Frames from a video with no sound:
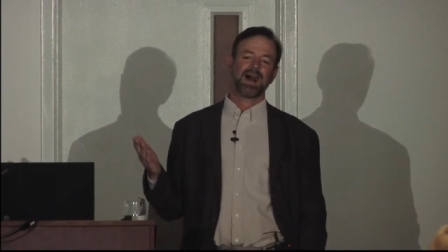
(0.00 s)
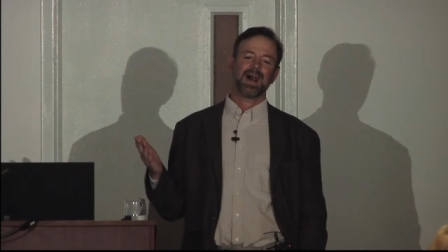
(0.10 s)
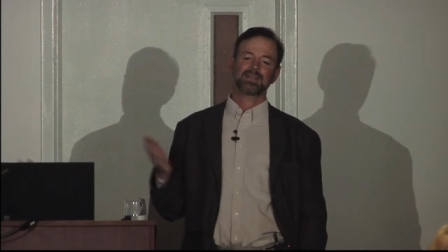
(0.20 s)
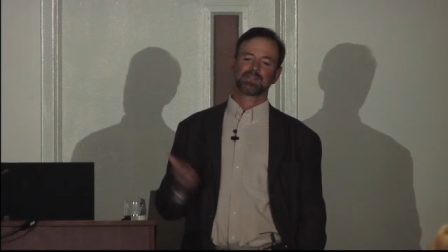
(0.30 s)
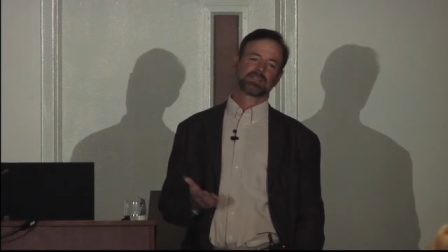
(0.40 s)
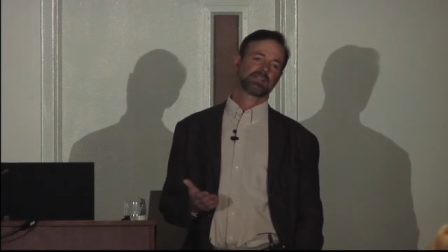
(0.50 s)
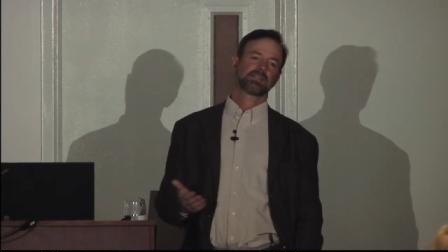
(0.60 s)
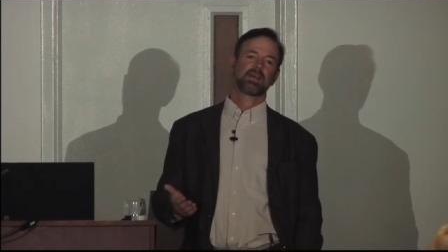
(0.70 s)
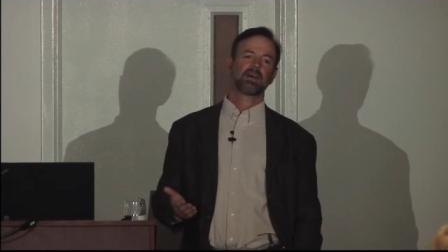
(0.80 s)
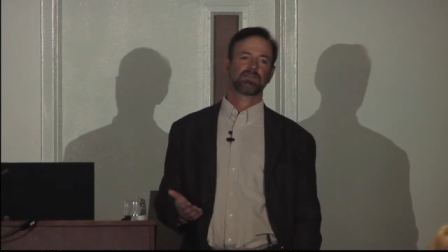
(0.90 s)
I took six
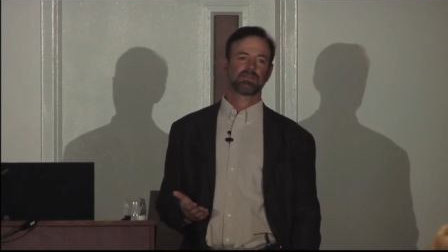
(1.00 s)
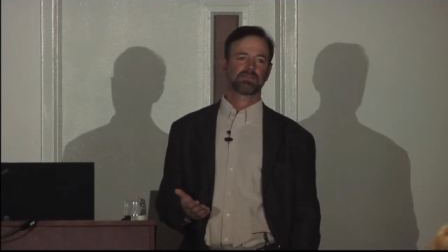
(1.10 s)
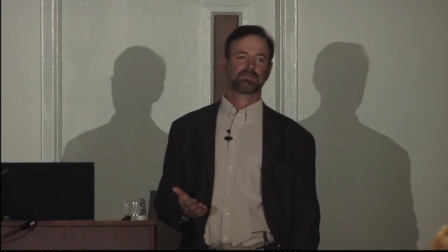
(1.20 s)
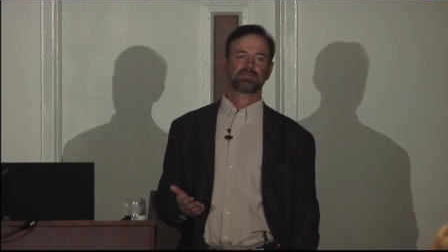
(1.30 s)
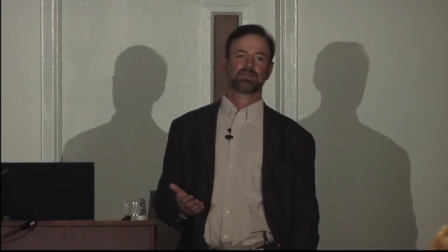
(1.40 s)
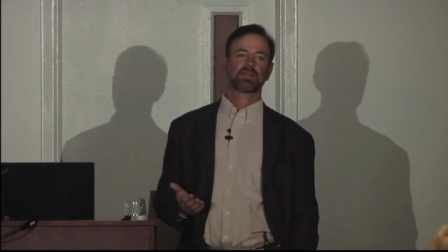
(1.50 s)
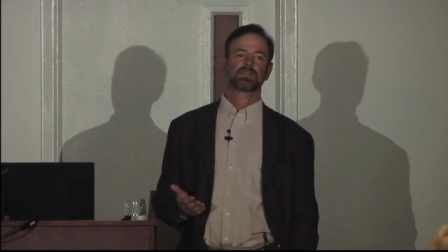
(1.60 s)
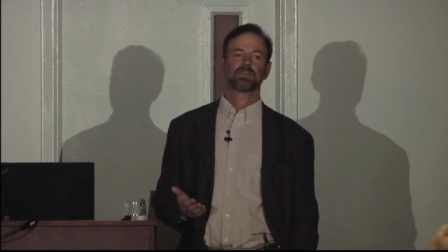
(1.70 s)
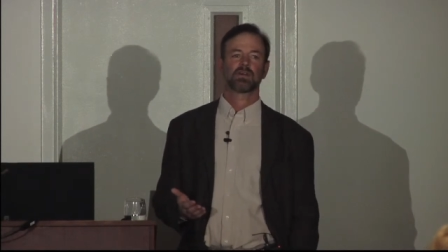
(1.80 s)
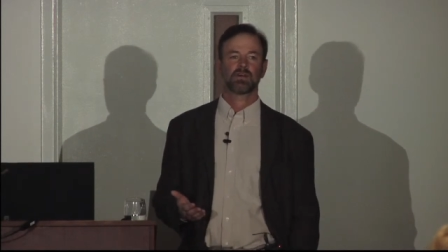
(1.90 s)
and a half years of
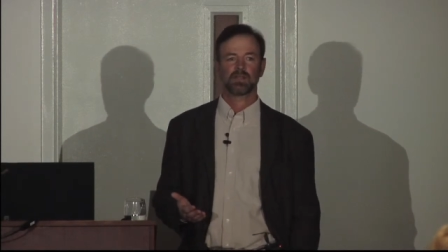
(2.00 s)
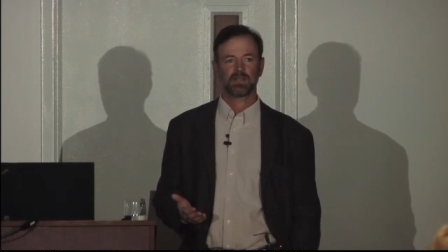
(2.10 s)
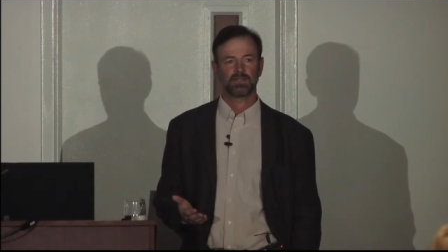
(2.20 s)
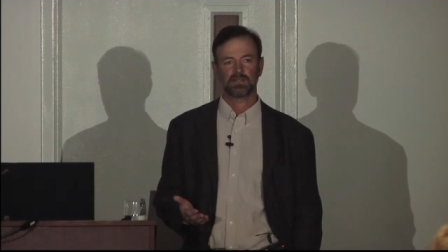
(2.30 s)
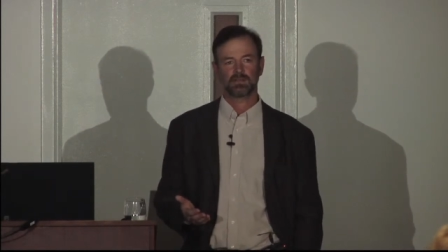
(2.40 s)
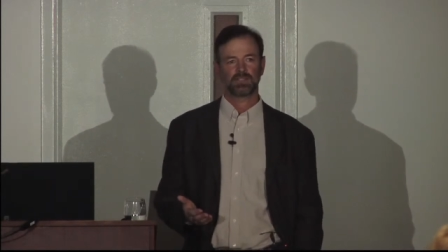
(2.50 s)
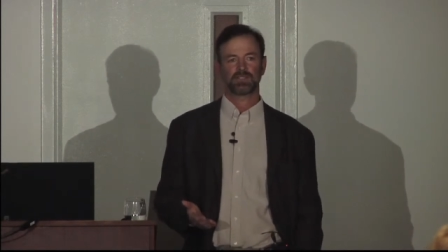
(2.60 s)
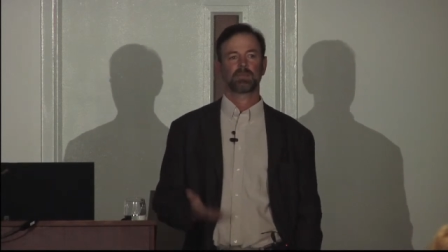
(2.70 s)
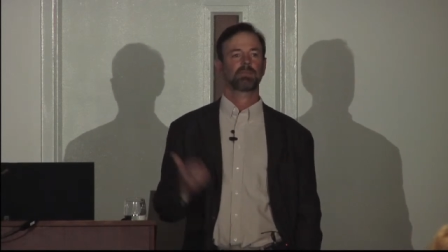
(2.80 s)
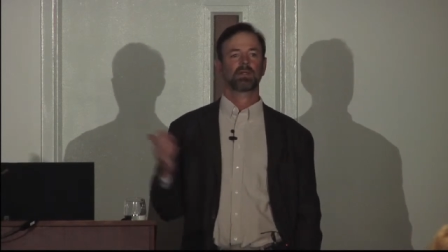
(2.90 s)
French, and all I know is
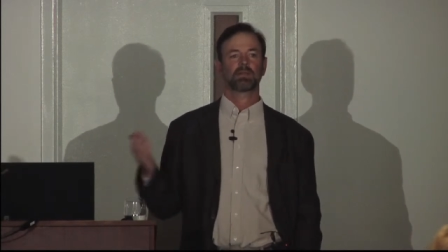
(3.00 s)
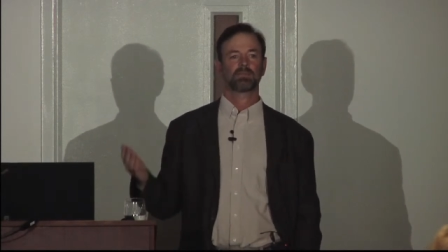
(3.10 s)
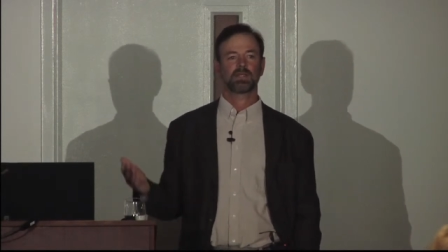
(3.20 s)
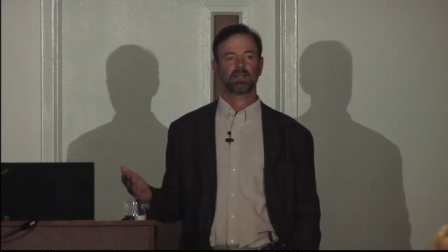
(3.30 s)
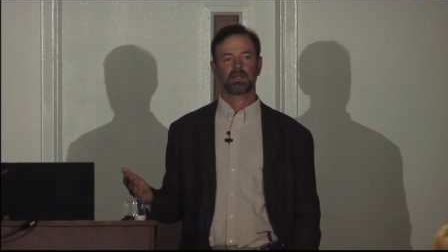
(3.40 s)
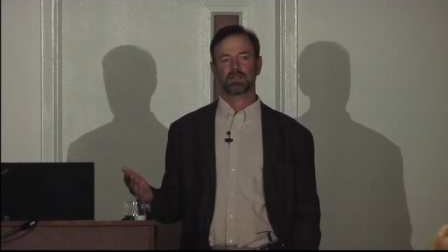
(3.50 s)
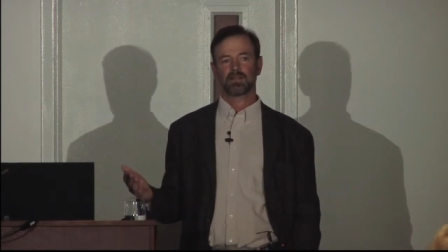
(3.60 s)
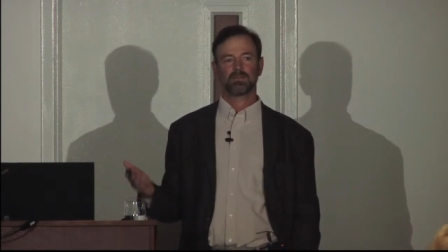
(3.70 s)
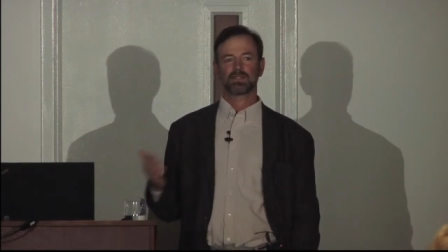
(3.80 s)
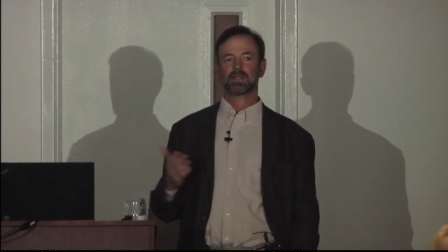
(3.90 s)
je m'appelle Pierre.
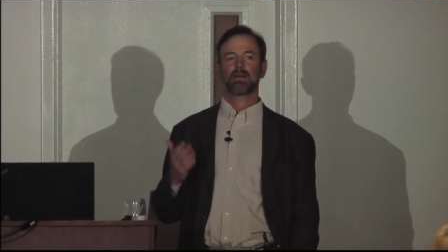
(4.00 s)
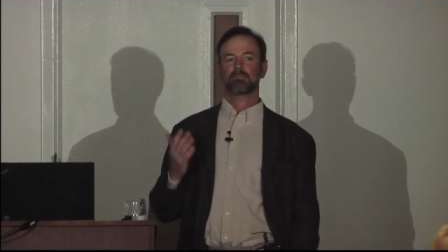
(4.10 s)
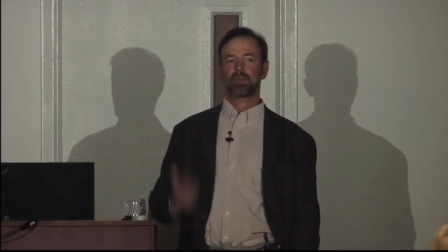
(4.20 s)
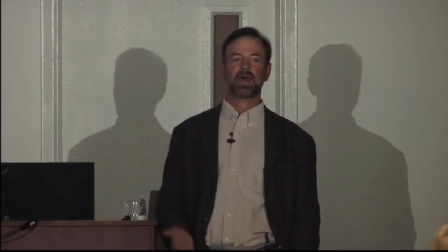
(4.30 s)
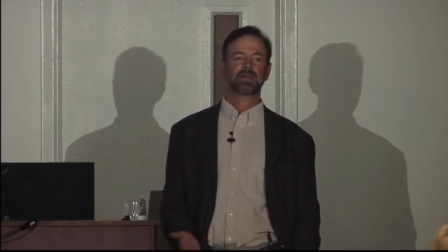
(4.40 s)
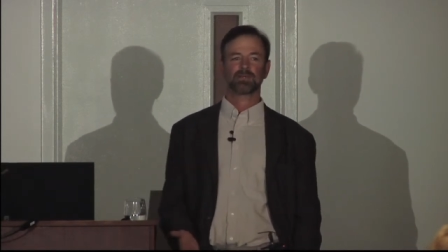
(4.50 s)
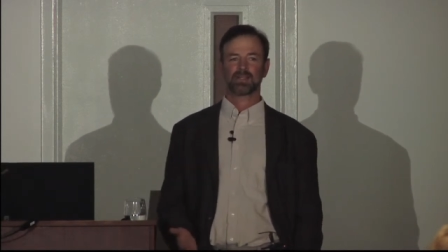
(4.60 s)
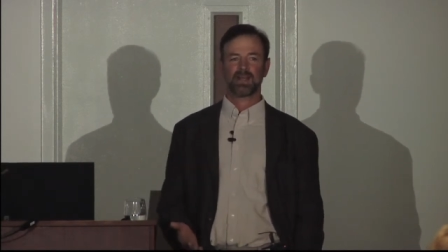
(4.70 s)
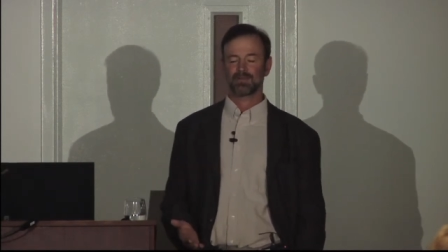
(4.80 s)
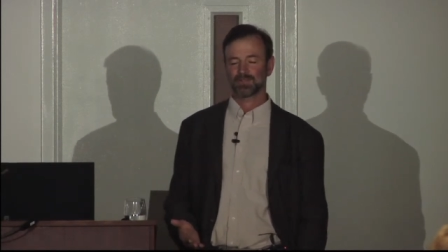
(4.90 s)
I'm just, I'm bad
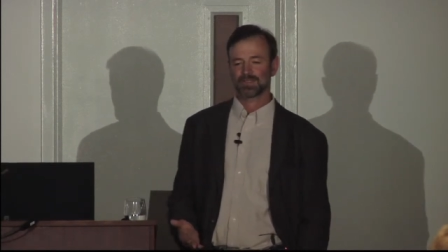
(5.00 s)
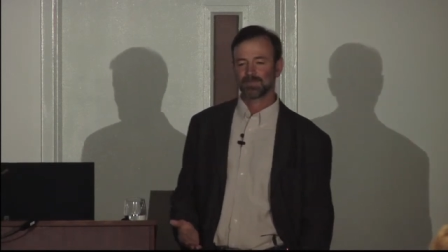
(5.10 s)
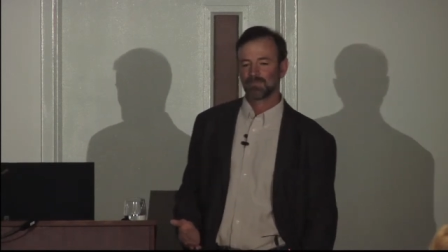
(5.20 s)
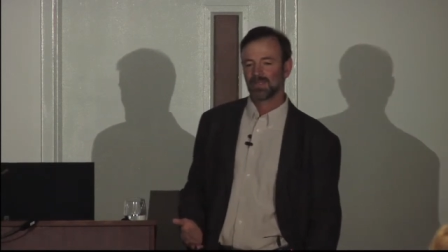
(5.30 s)
with language.